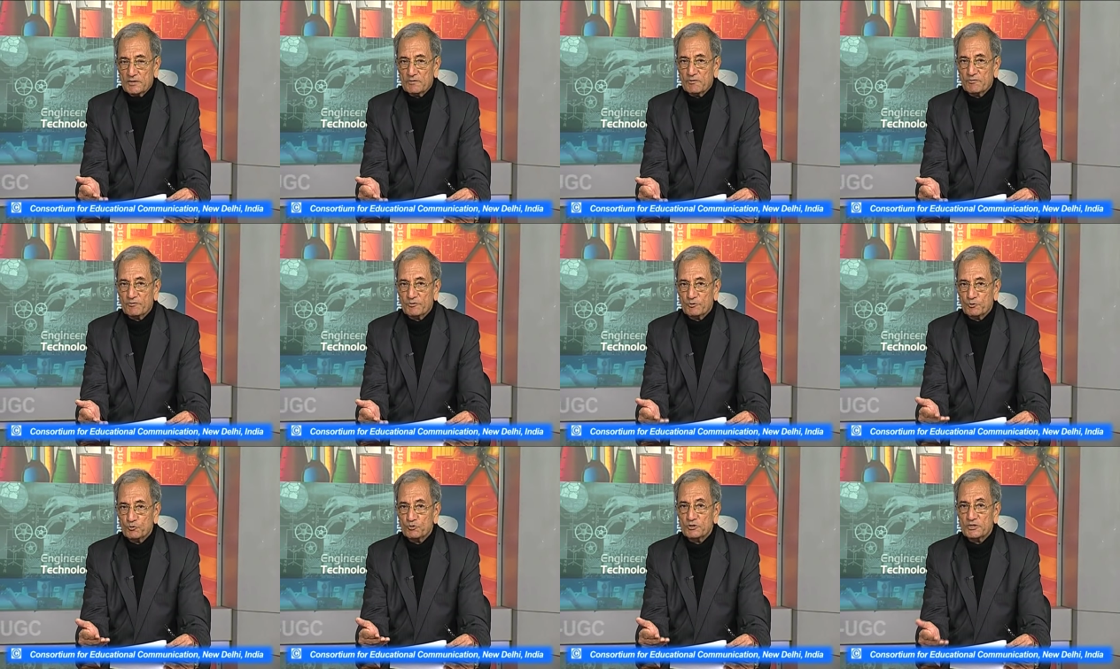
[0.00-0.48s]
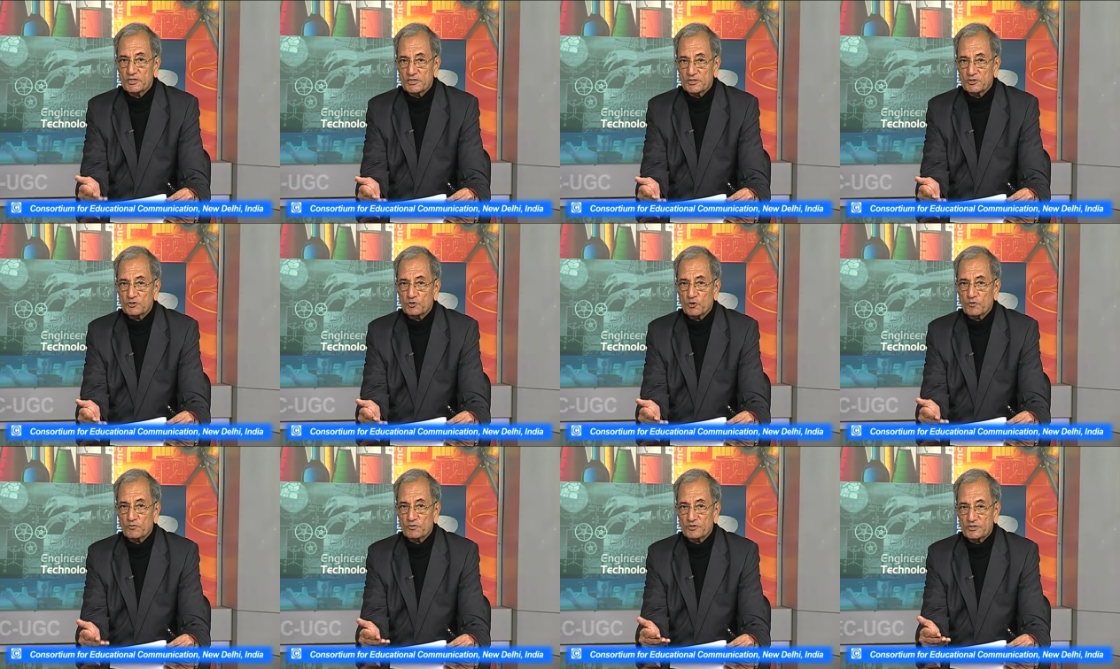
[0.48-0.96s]
give a few
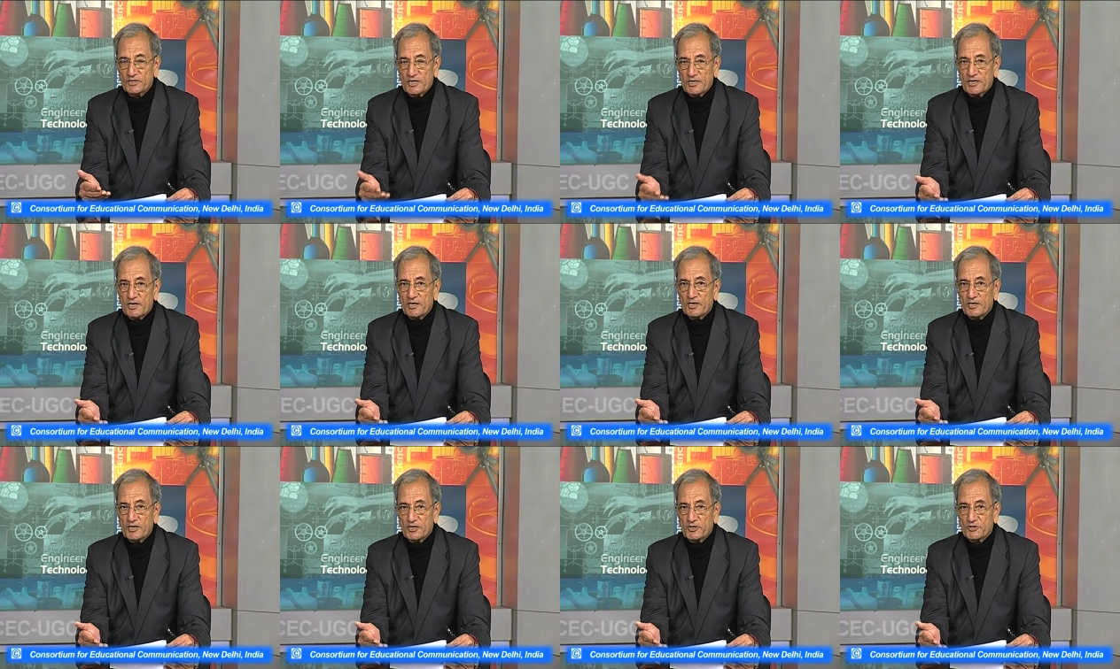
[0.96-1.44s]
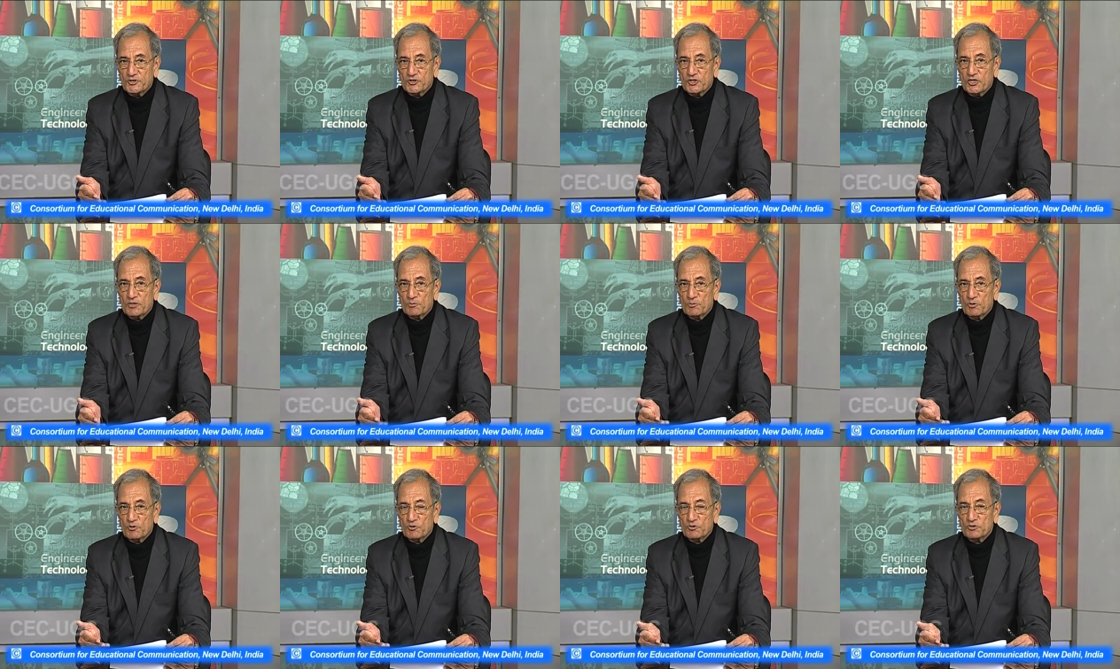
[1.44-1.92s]
things of a general
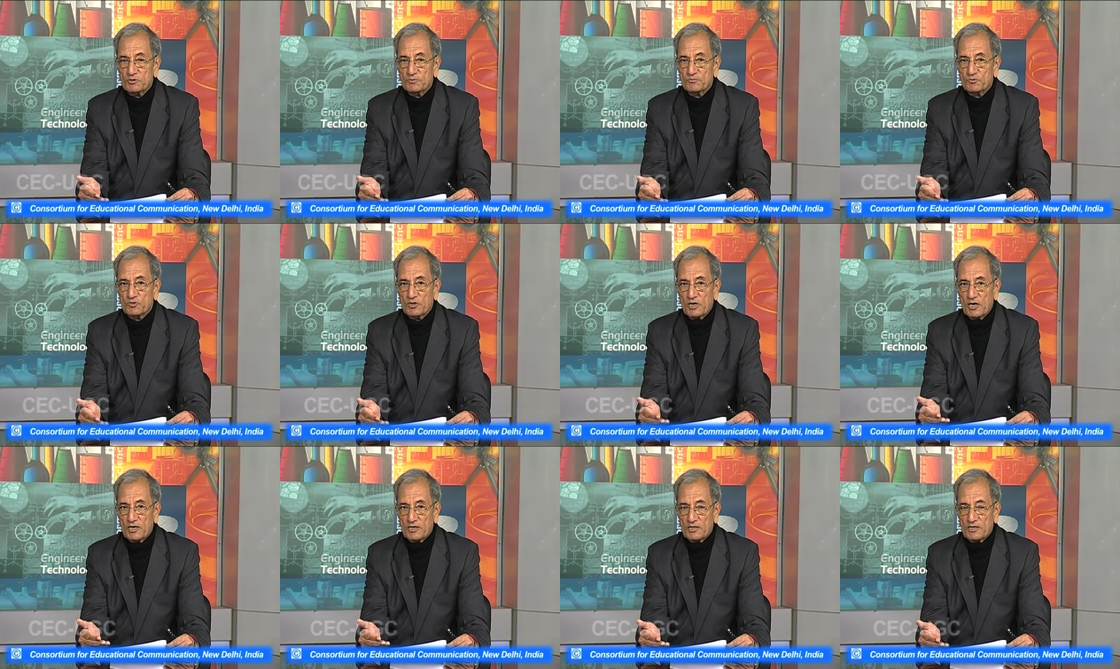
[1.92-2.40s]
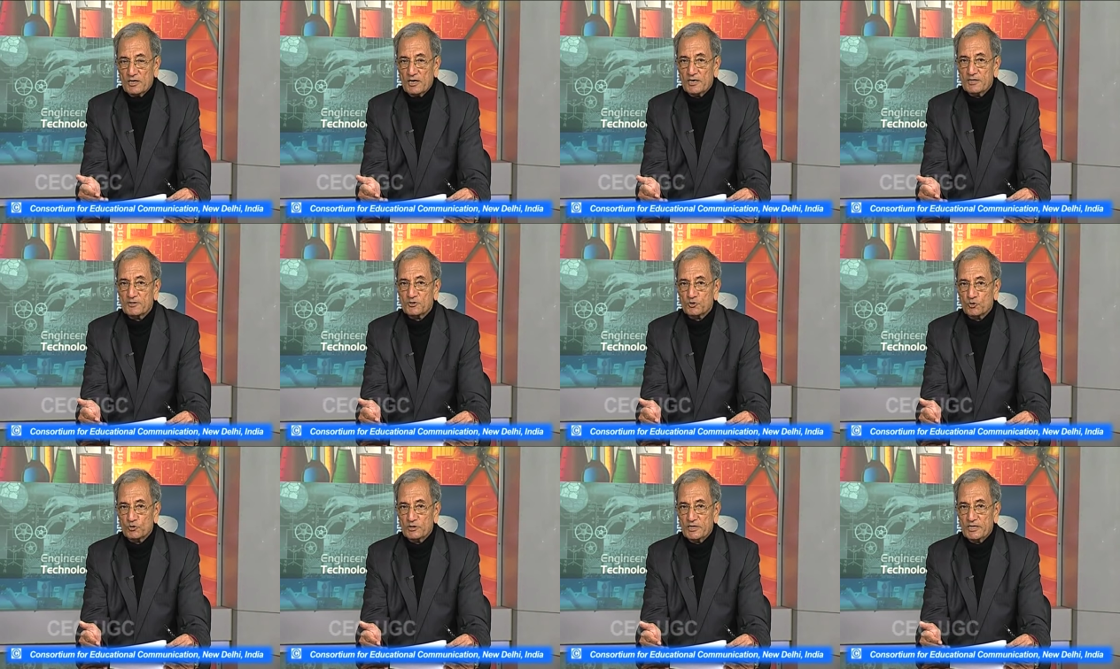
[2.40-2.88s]
nature about
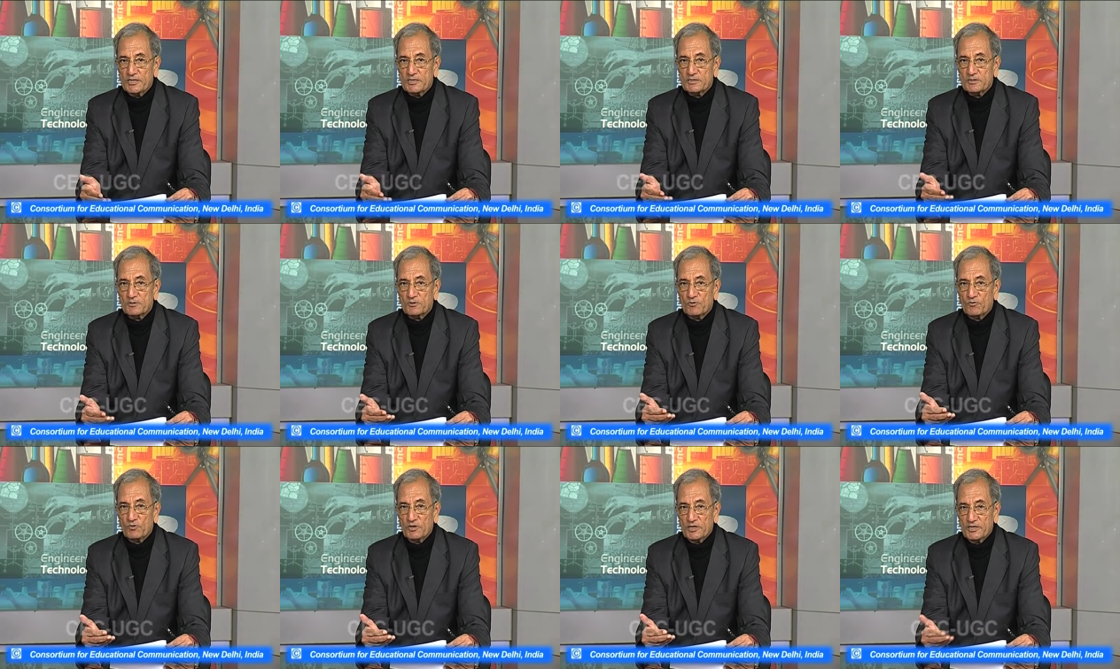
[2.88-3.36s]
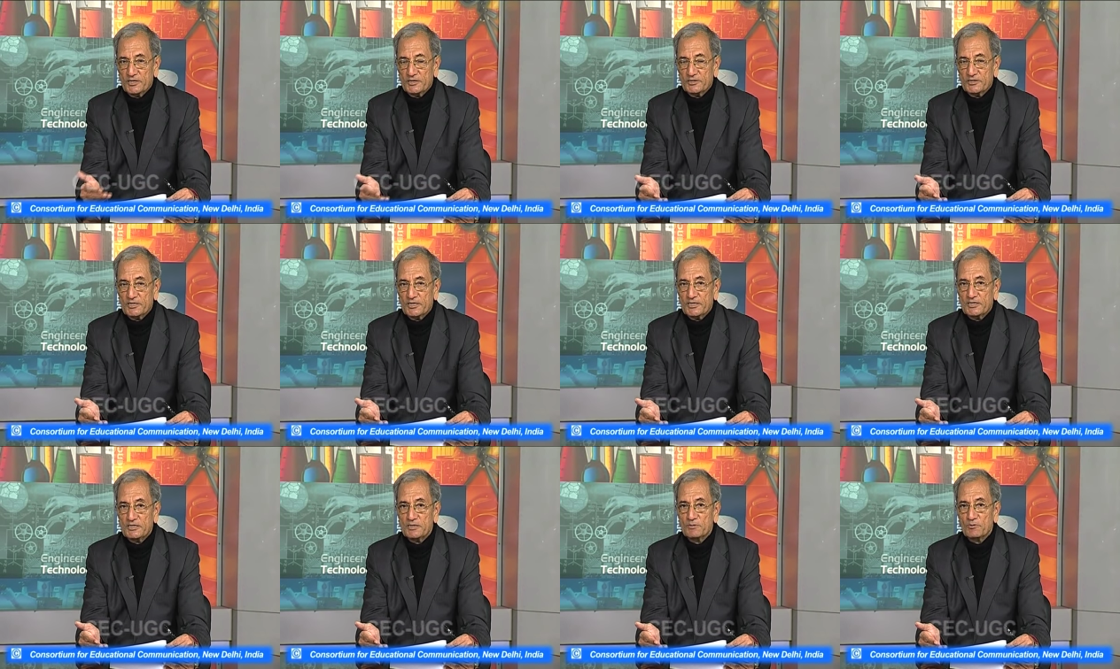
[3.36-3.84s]
Karnad so that
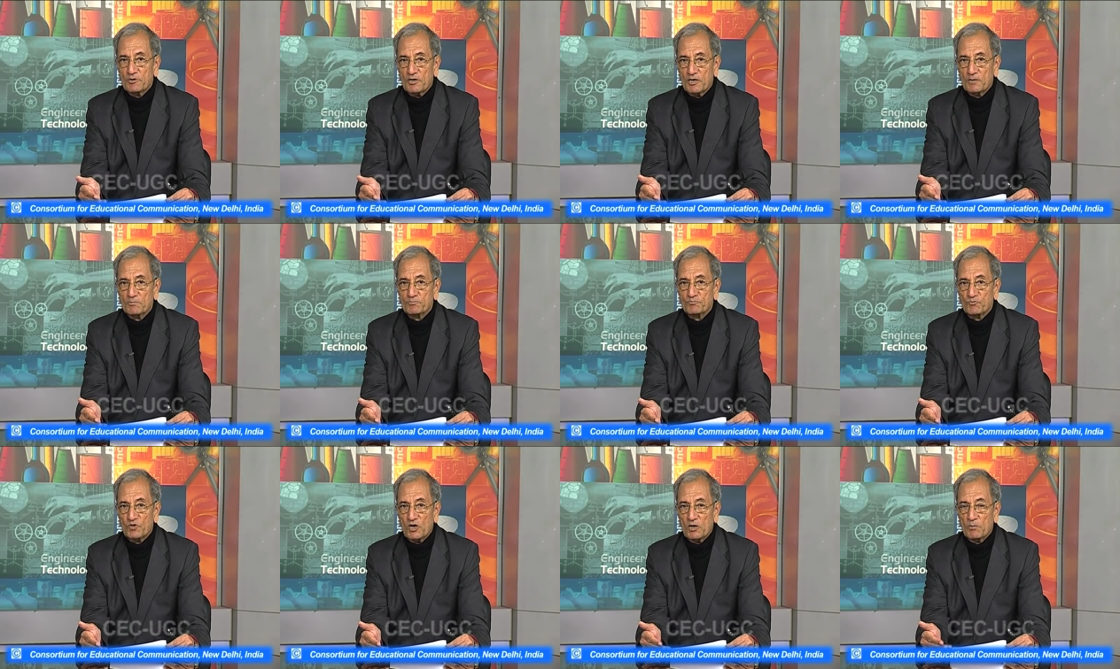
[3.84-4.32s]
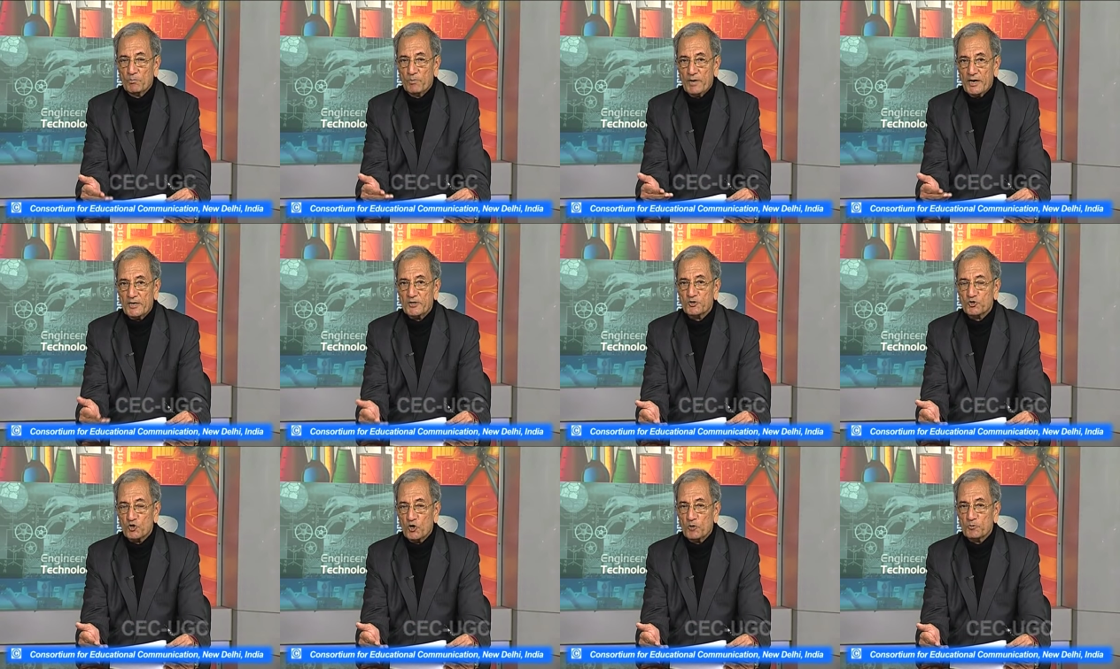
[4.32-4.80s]
they, they become a
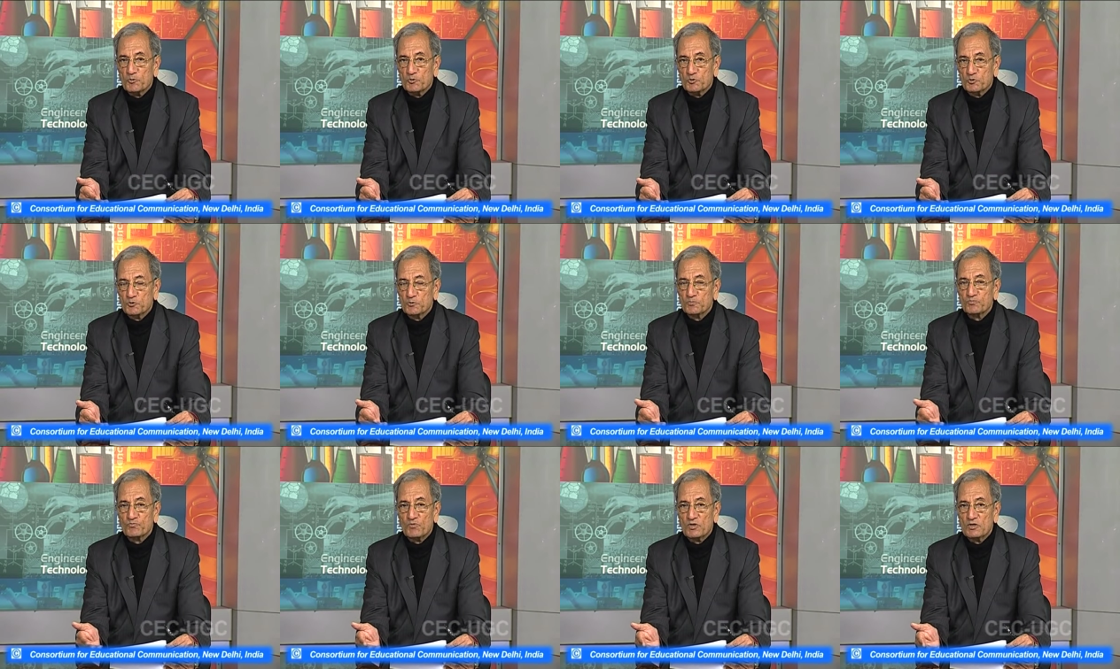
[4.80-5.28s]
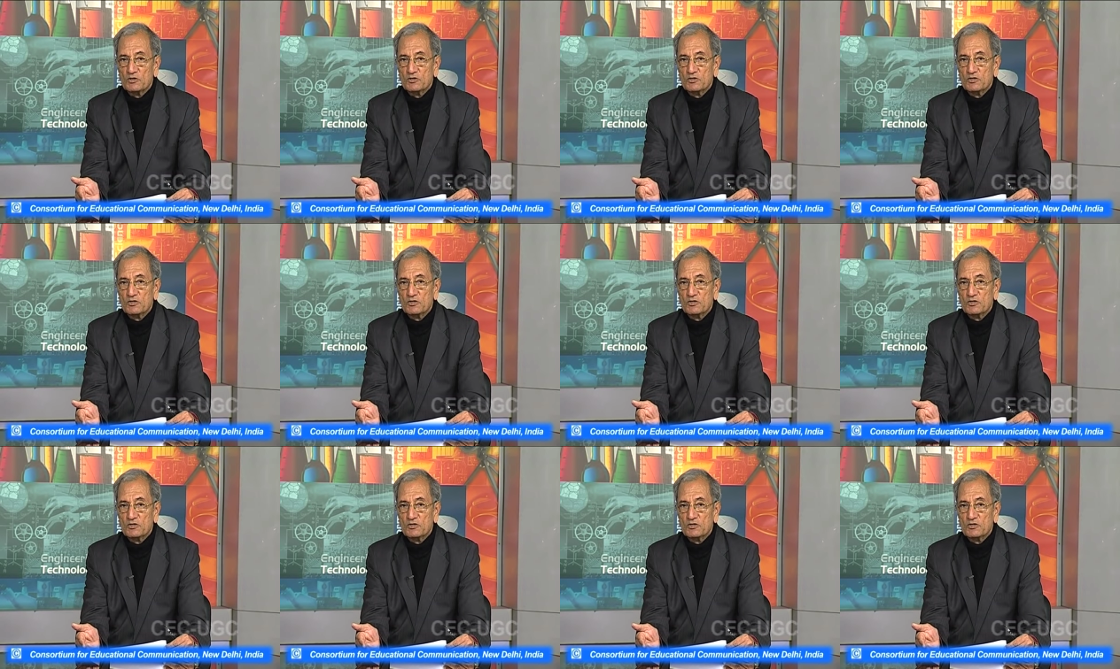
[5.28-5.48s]
backdrop to